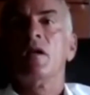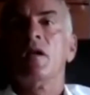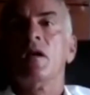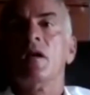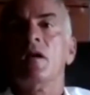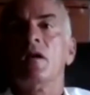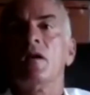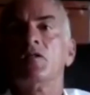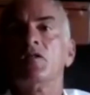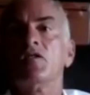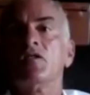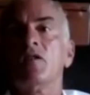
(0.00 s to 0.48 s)

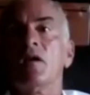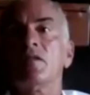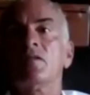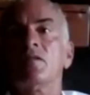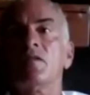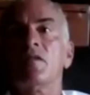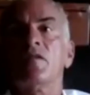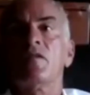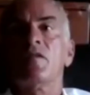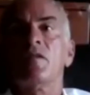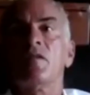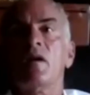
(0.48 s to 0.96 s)
uh,
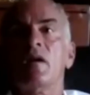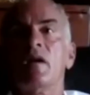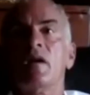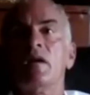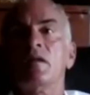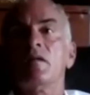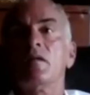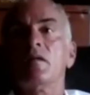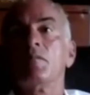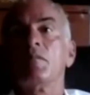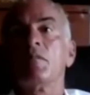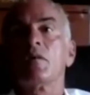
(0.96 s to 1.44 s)

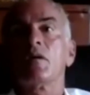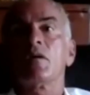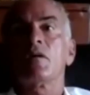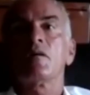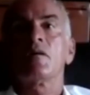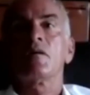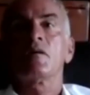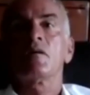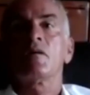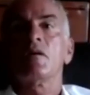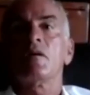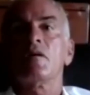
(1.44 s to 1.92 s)
justifying the
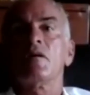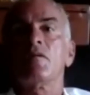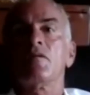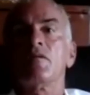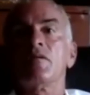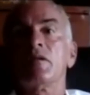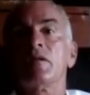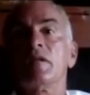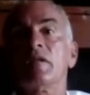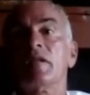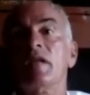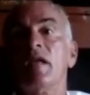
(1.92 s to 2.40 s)
murder of,
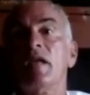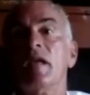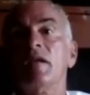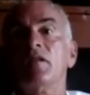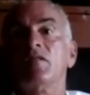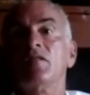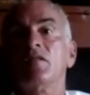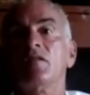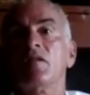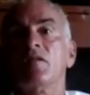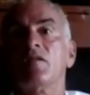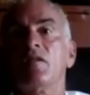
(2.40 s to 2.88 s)
in the case of